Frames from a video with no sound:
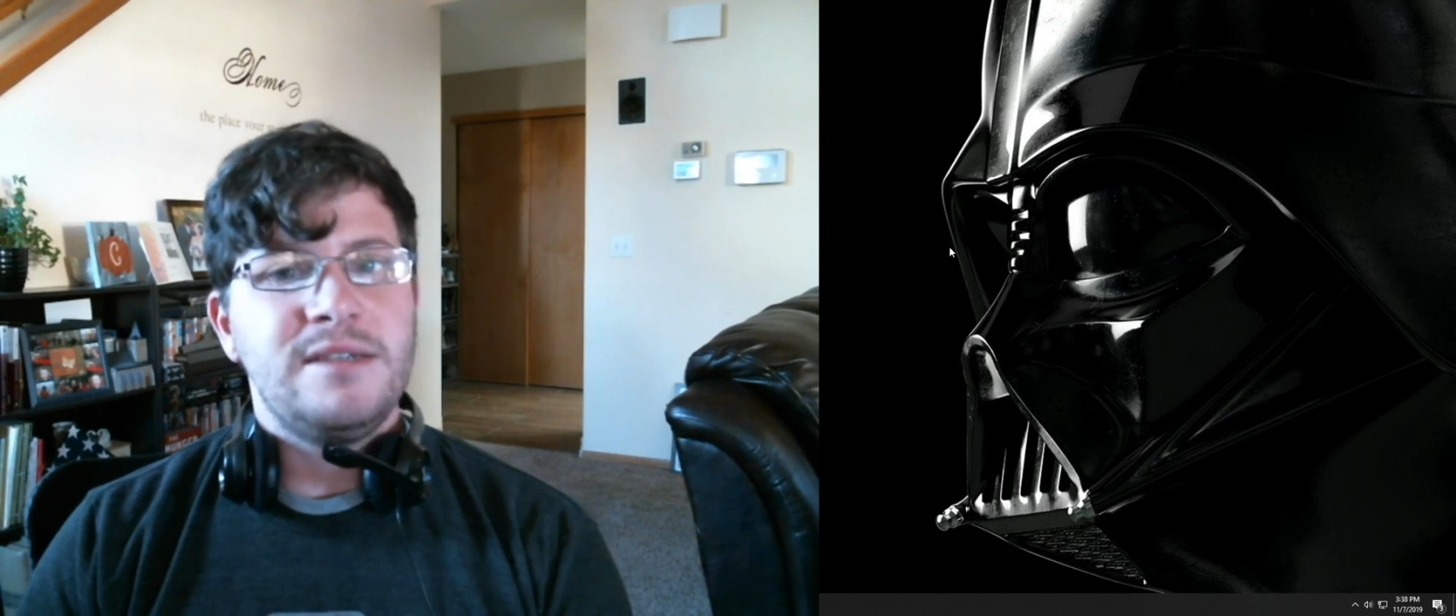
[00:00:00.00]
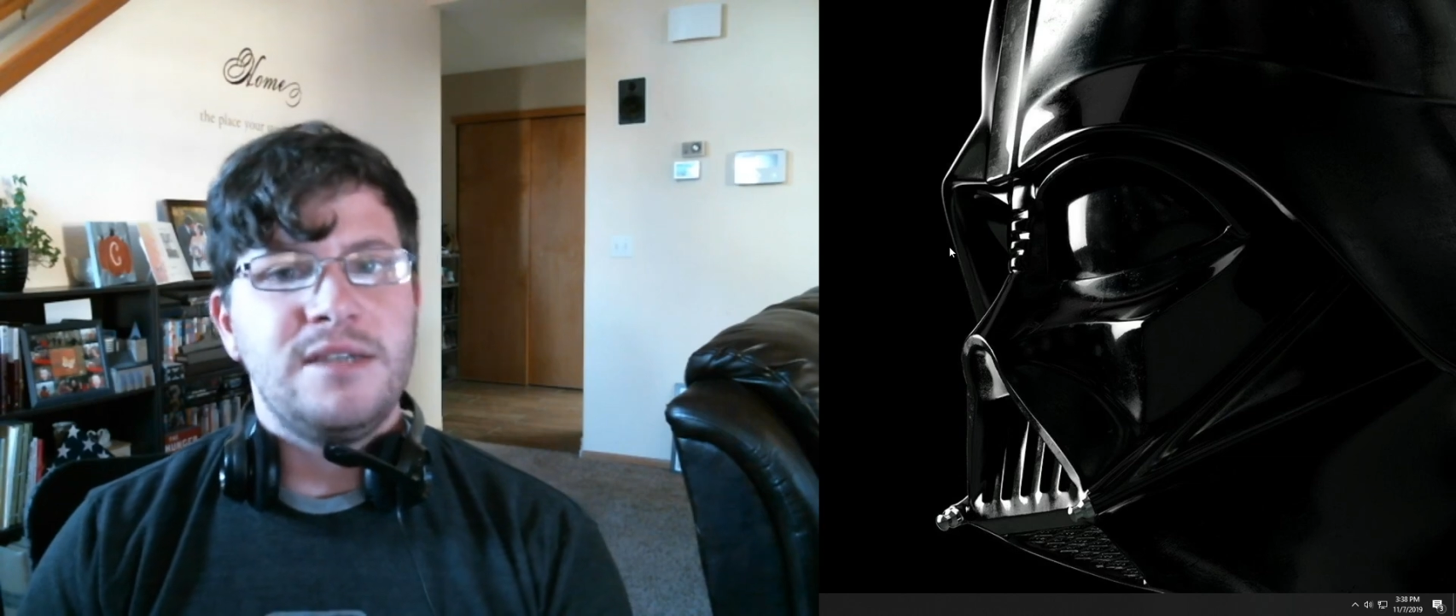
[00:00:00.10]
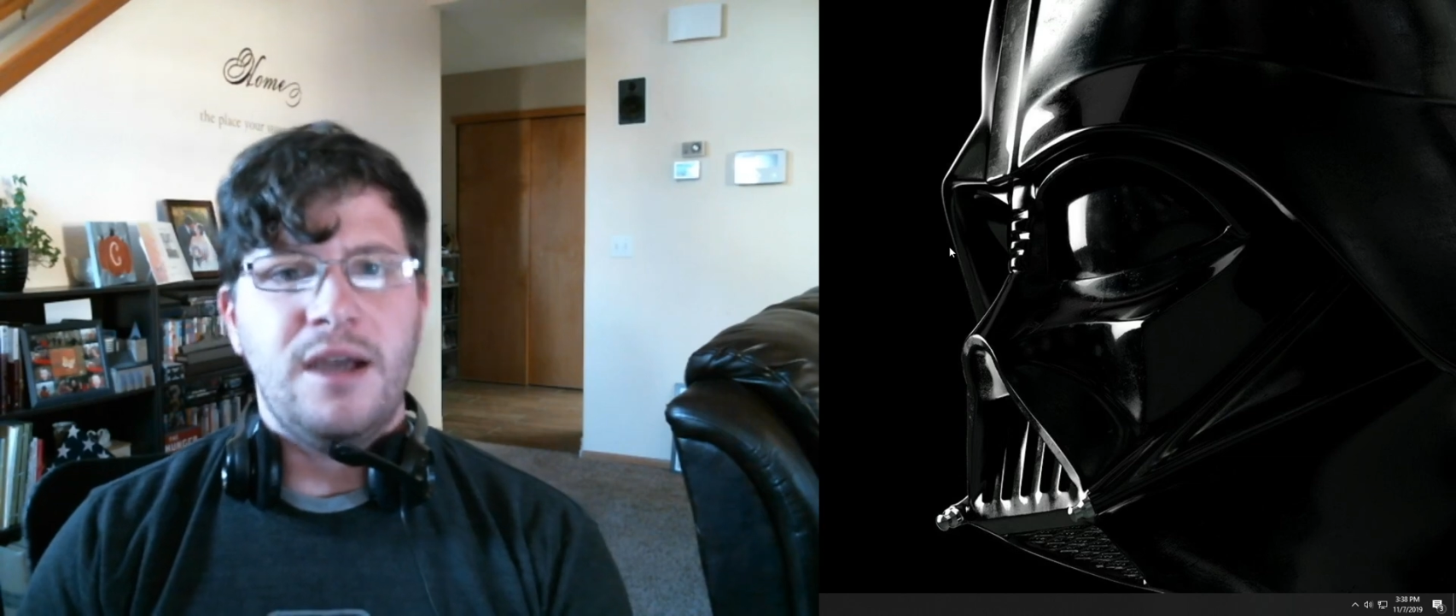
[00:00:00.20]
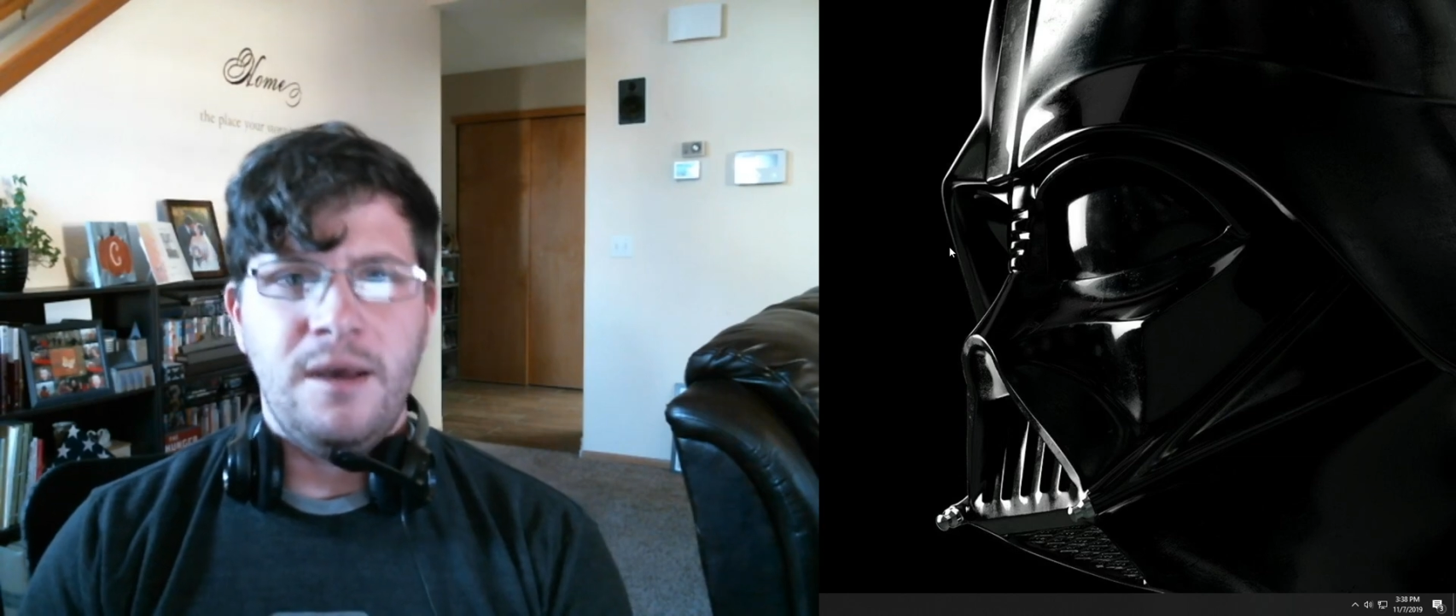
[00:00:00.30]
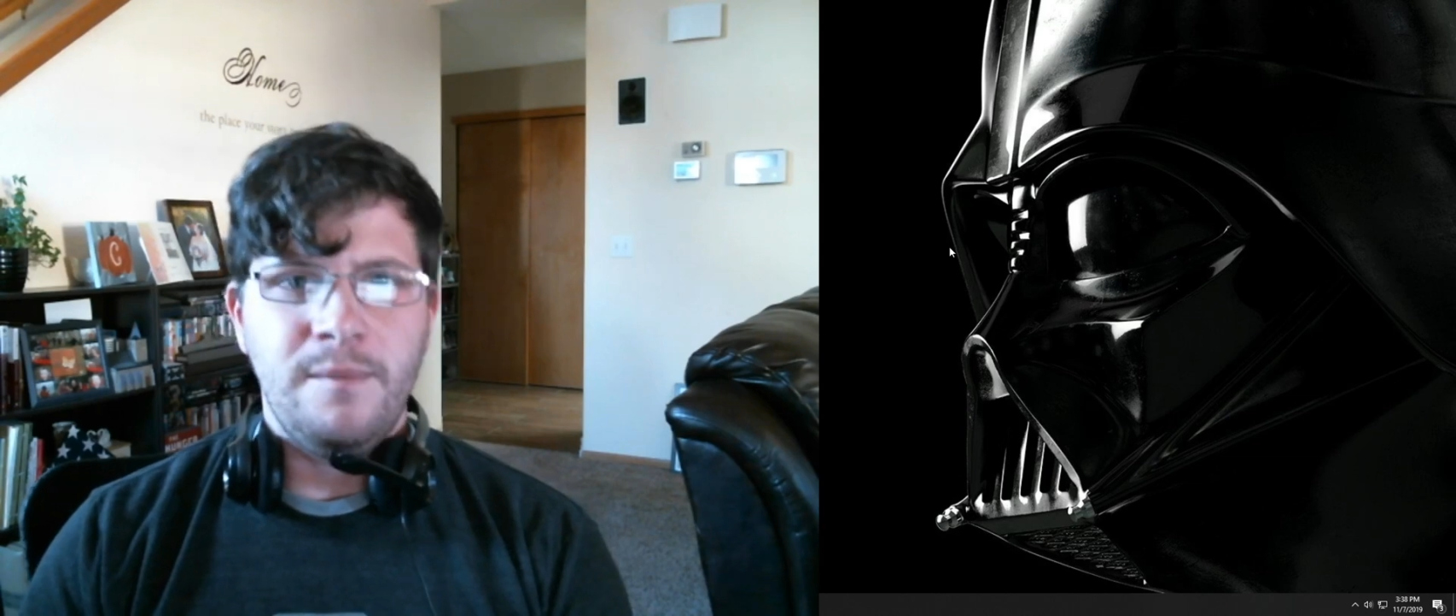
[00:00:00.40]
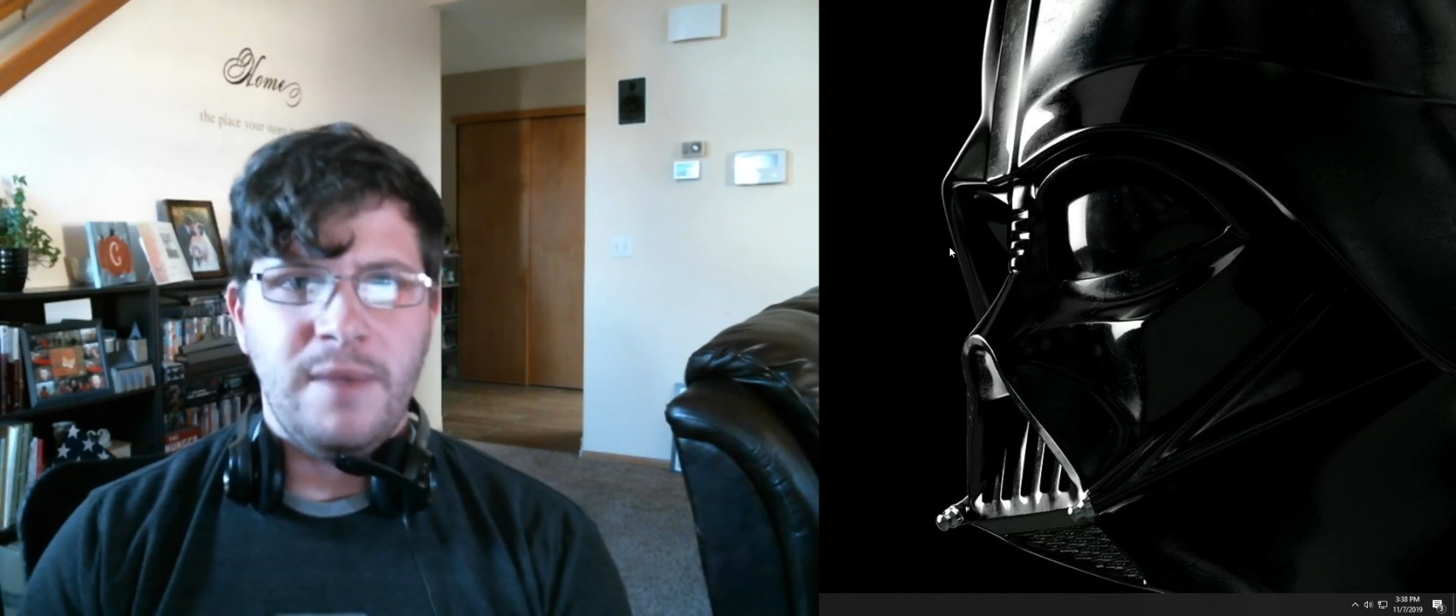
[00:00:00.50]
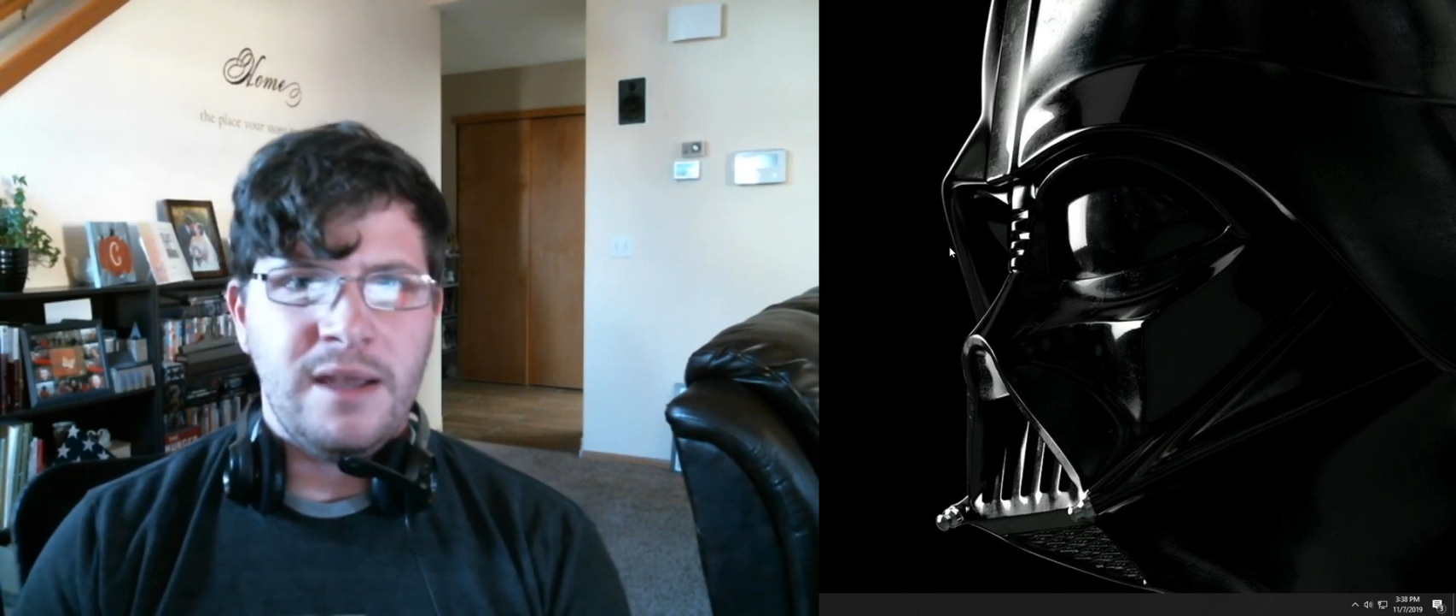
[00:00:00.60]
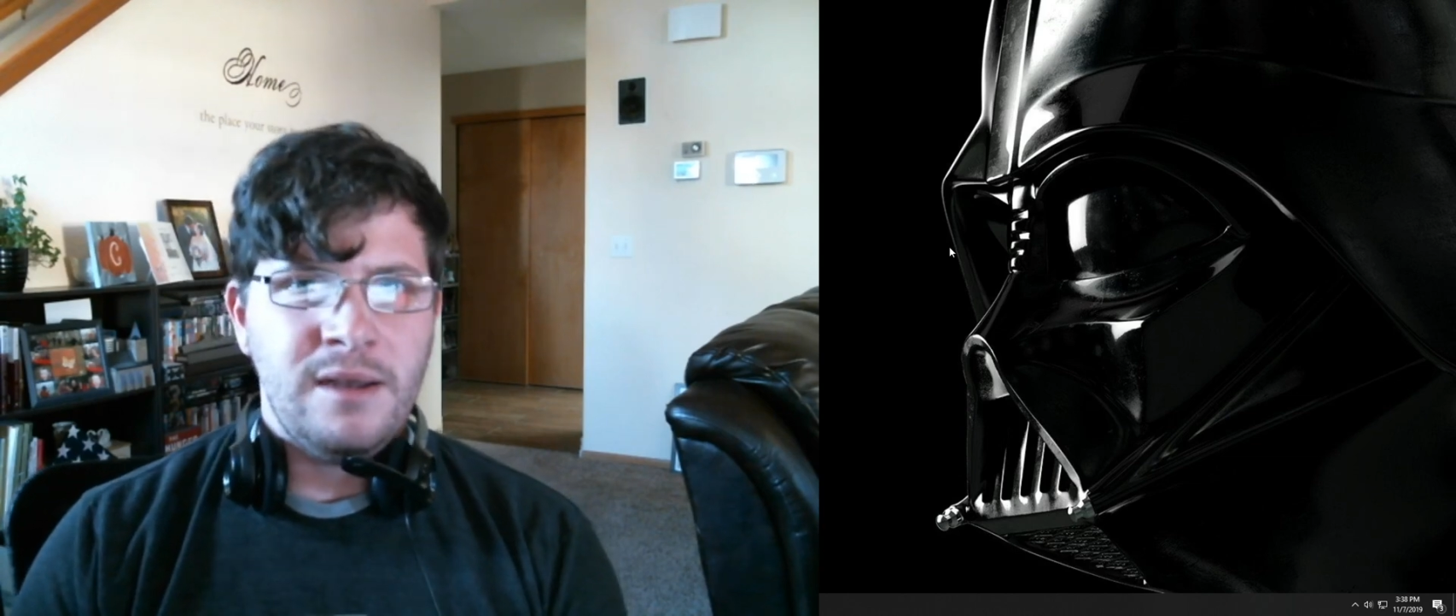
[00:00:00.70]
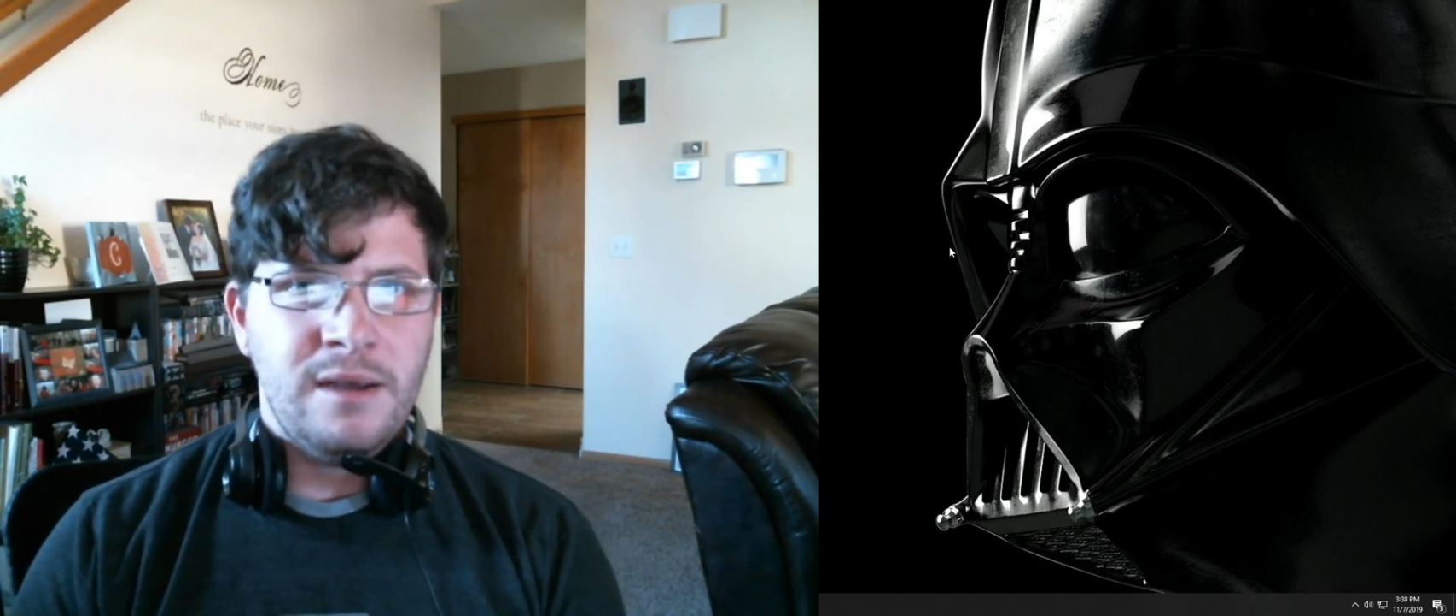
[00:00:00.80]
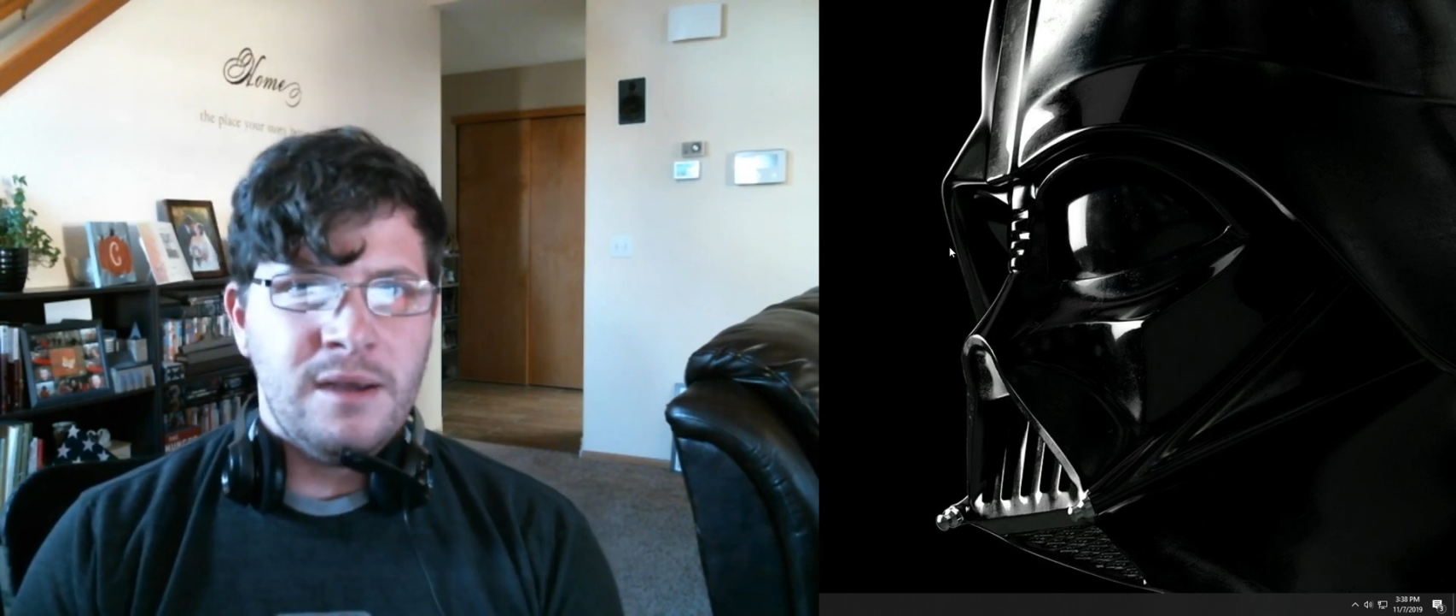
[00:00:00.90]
to come in